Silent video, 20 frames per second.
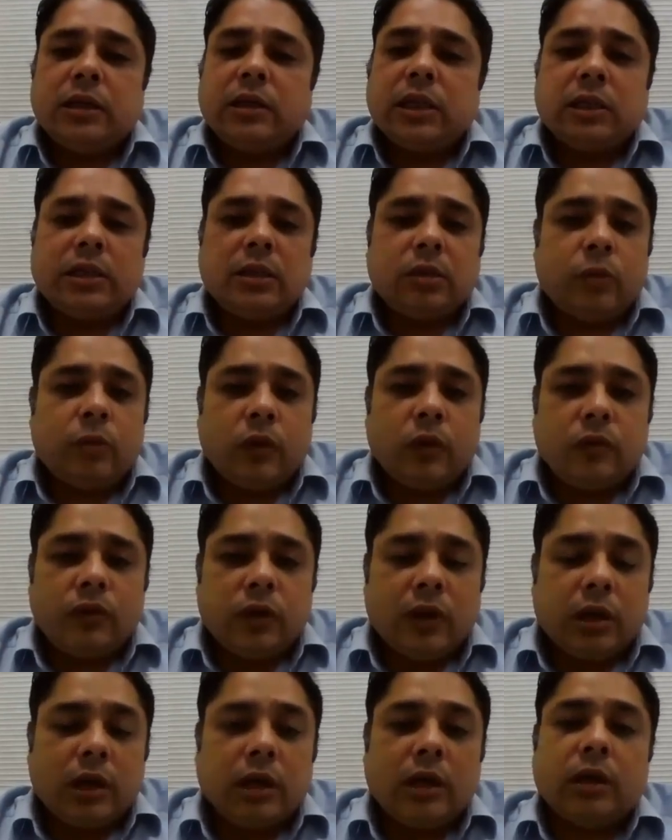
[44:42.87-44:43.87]
Just
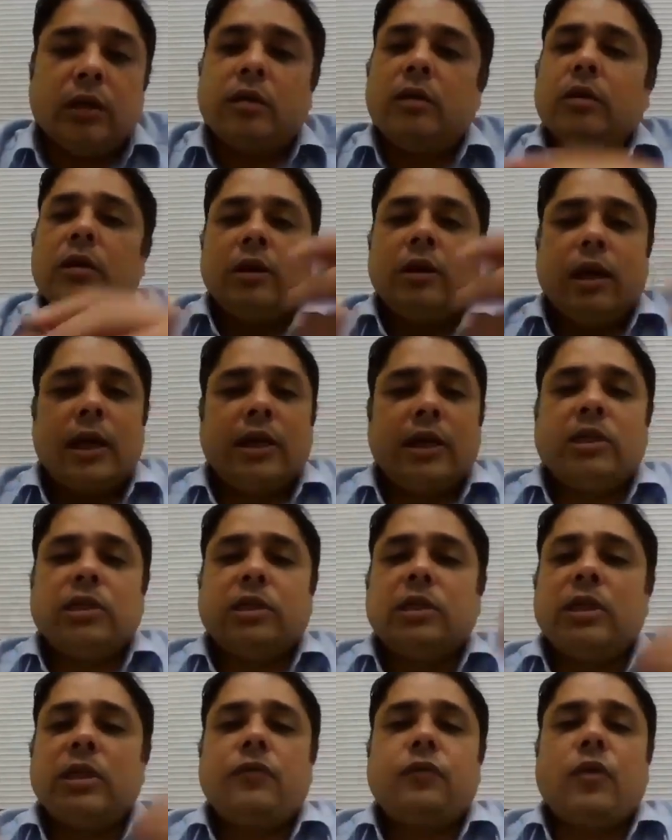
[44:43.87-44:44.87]
remove the
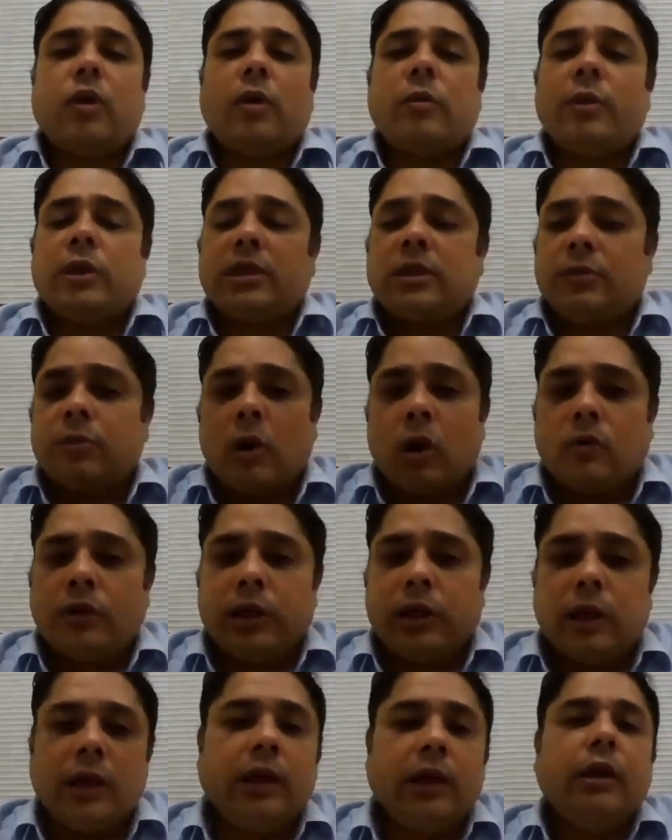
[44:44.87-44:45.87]
HST from its
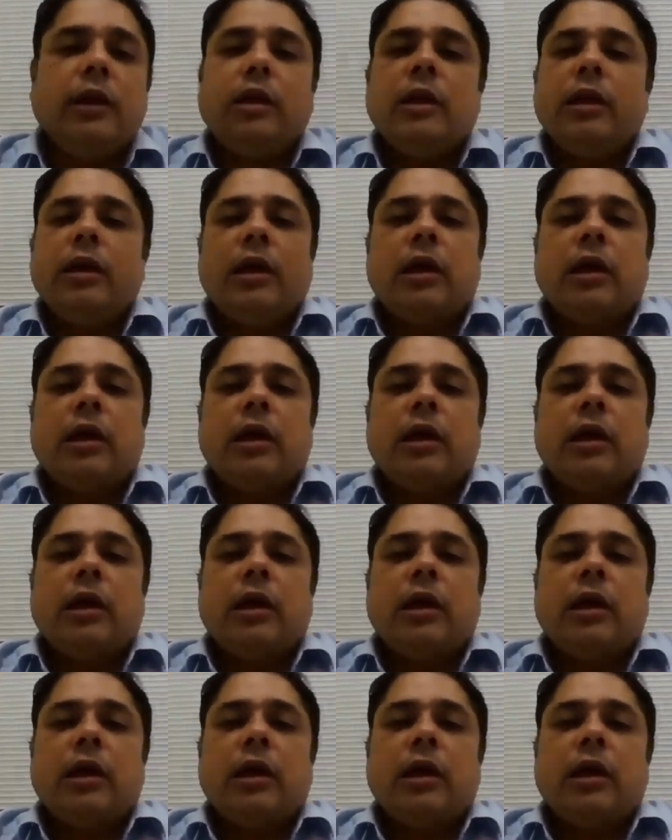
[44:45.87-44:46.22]
mounting,